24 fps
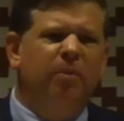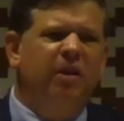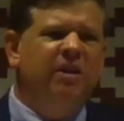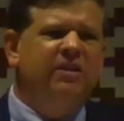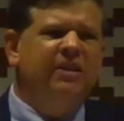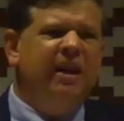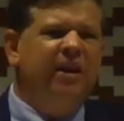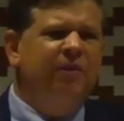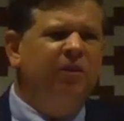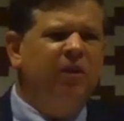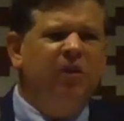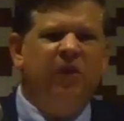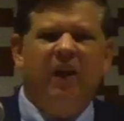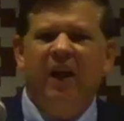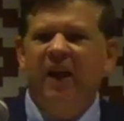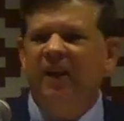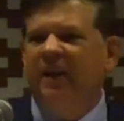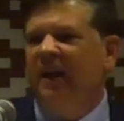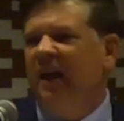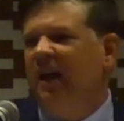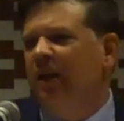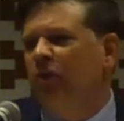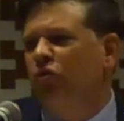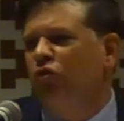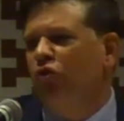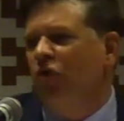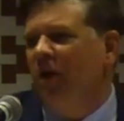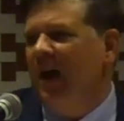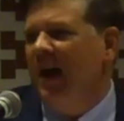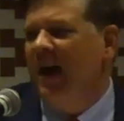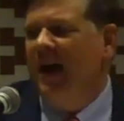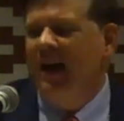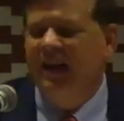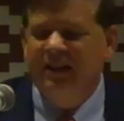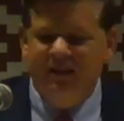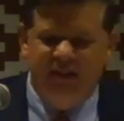much everything that he
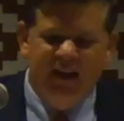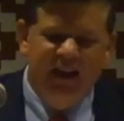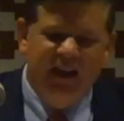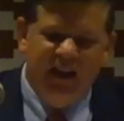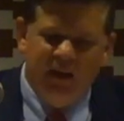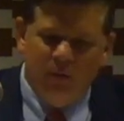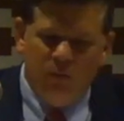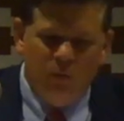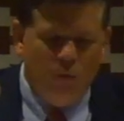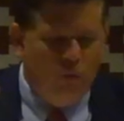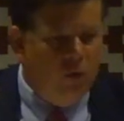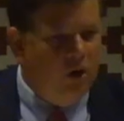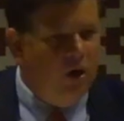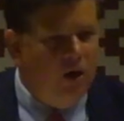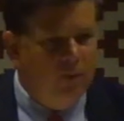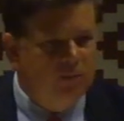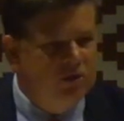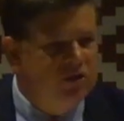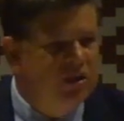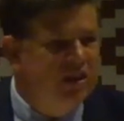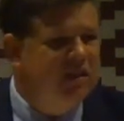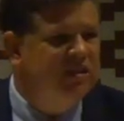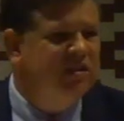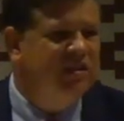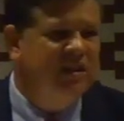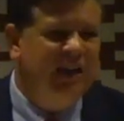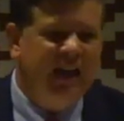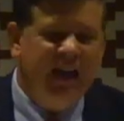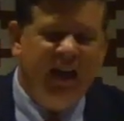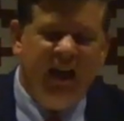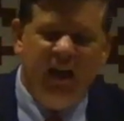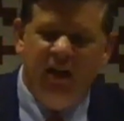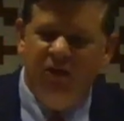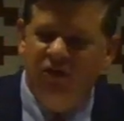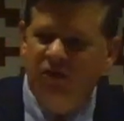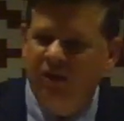tries succeeds.